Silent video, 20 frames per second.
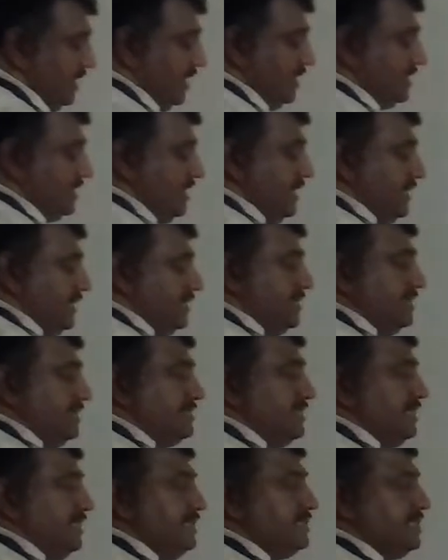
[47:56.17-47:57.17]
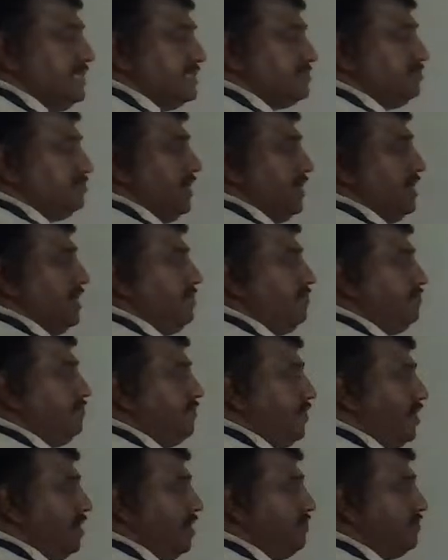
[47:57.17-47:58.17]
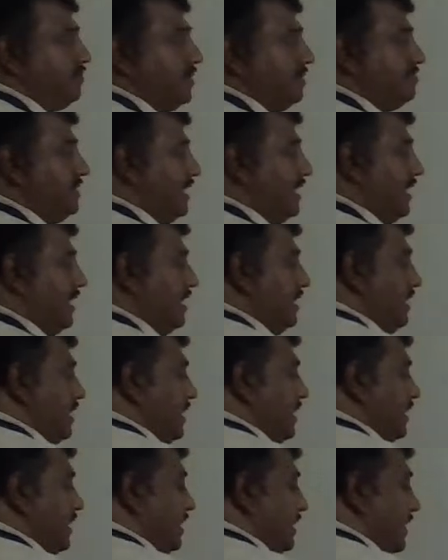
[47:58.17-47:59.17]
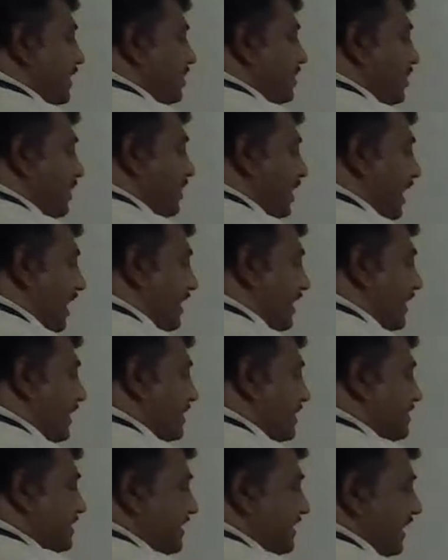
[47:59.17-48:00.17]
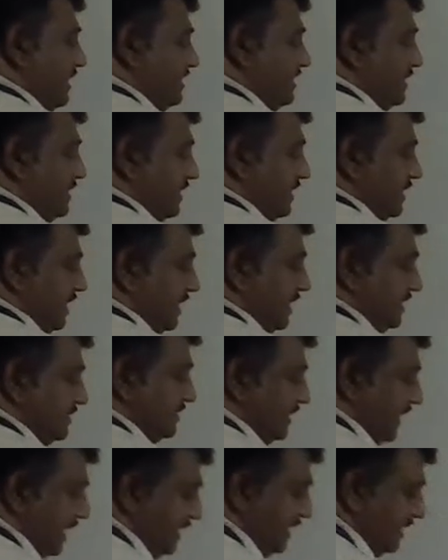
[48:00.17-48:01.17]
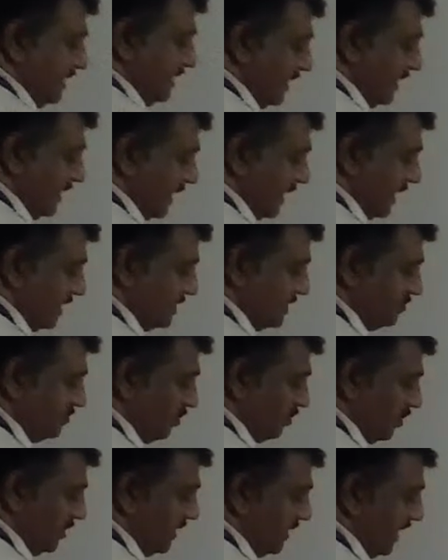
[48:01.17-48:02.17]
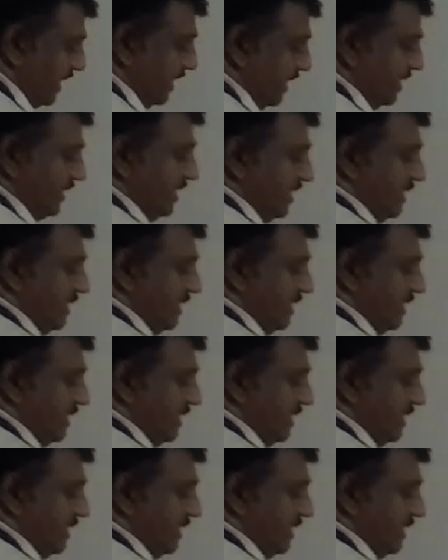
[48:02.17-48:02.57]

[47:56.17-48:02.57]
Okay, let's say the sperm formed from the a testes, that is get transported,